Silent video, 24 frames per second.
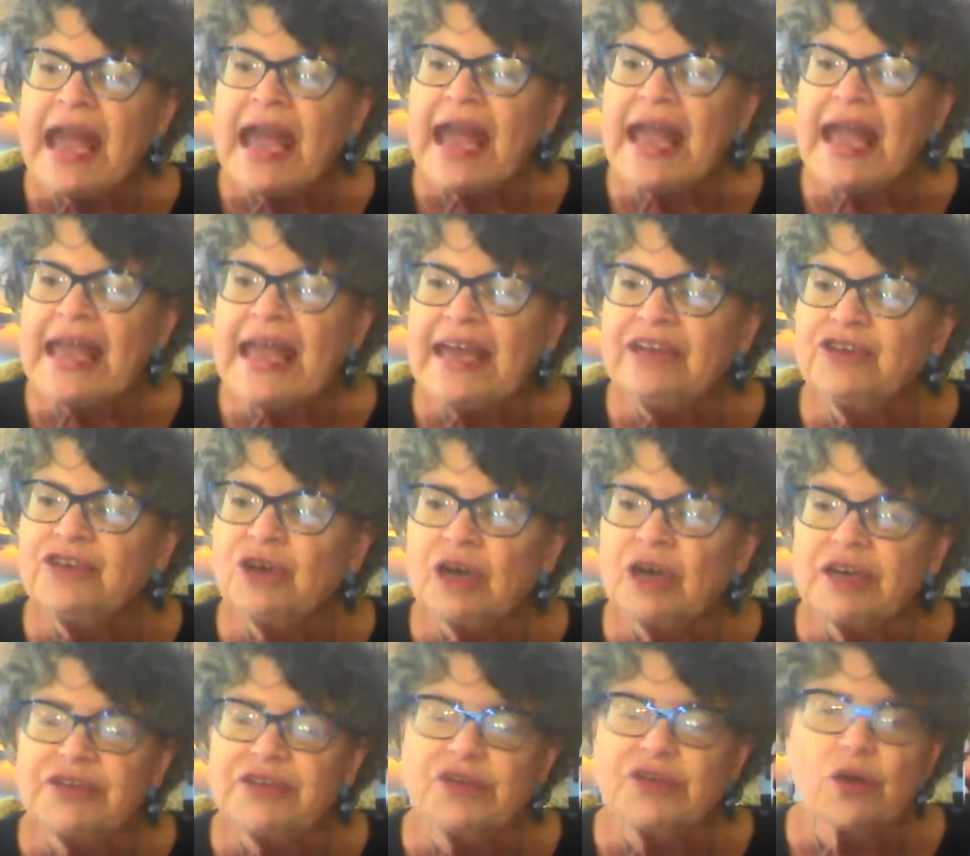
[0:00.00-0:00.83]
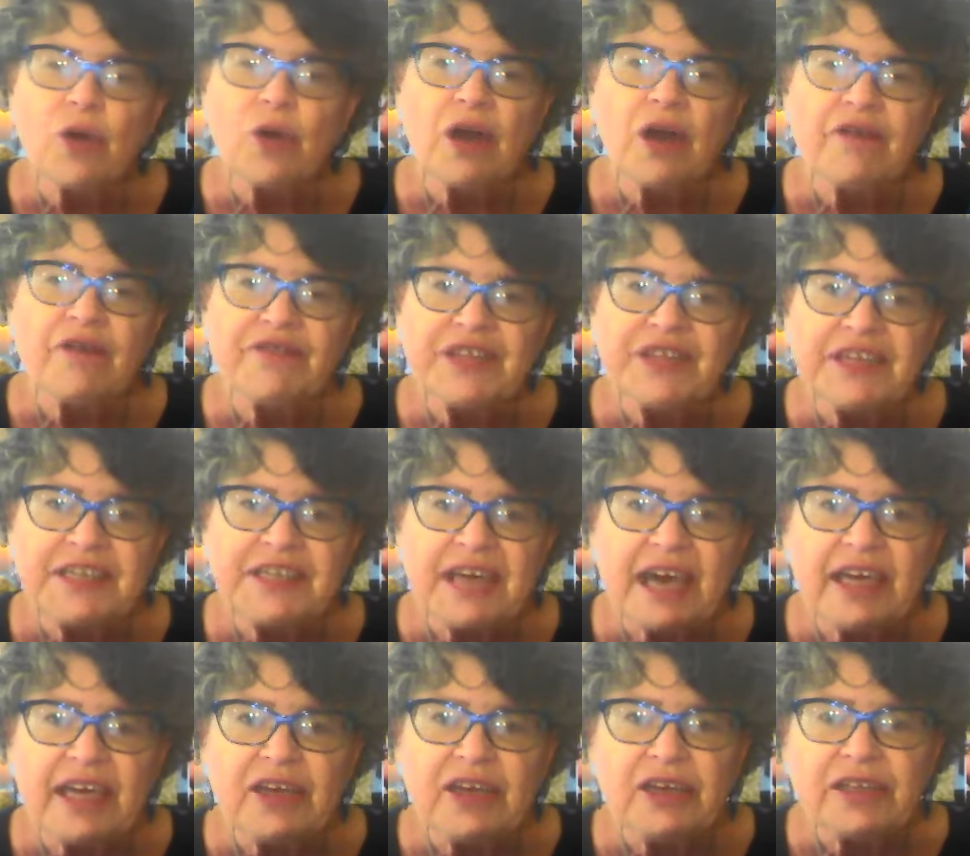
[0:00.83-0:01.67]
and also of the
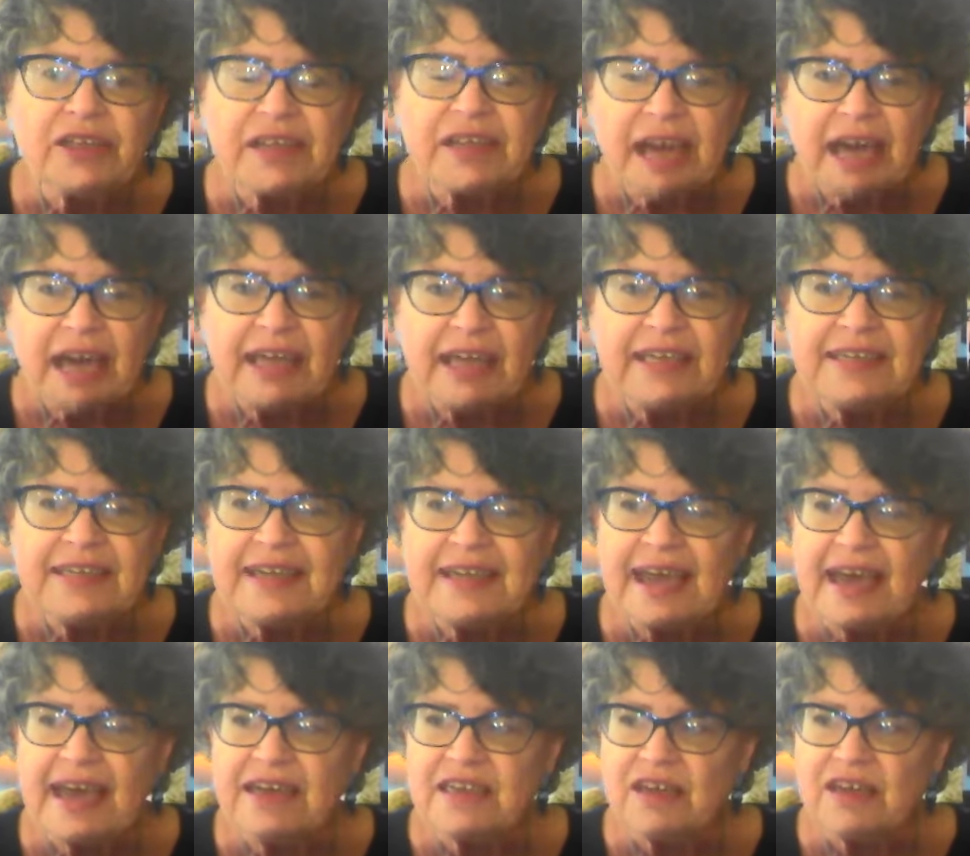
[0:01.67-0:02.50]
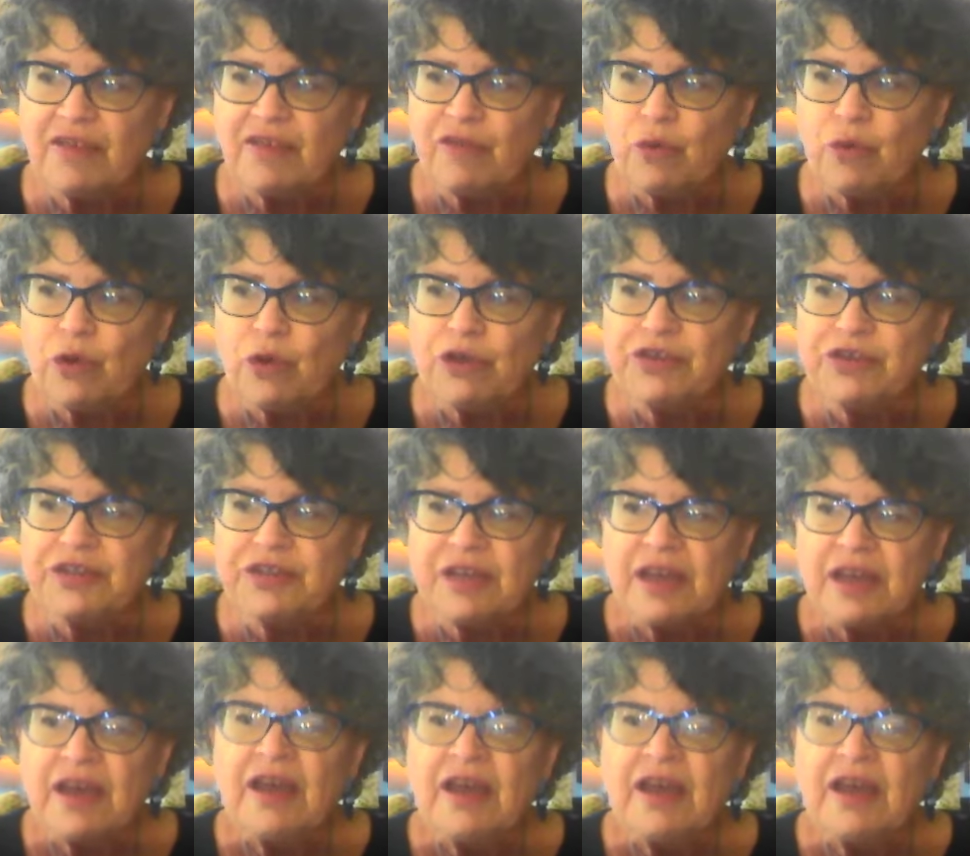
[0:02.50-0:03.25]
Title IX Task Force